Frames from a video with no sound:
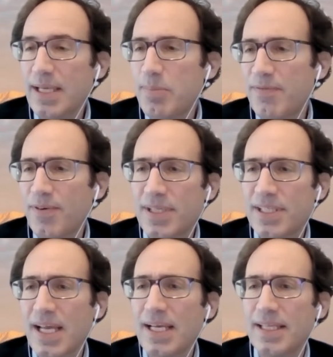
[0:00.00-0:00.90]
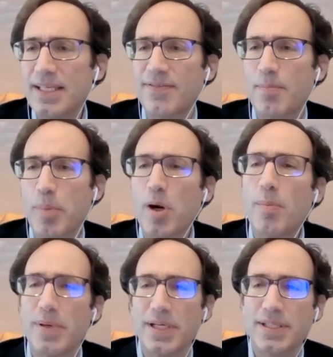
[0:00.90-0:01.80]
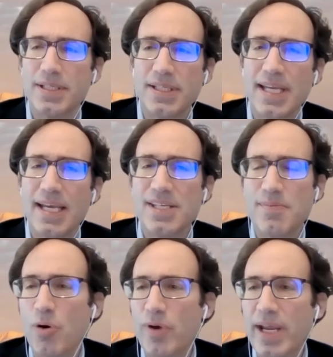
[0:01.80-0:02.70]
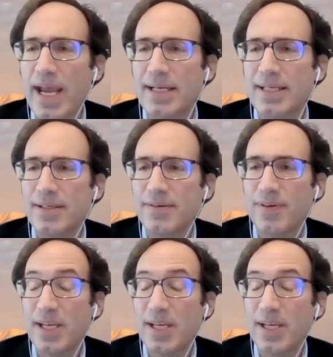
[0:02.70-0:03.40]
but for a slightly different purpose. In this case, more reactive.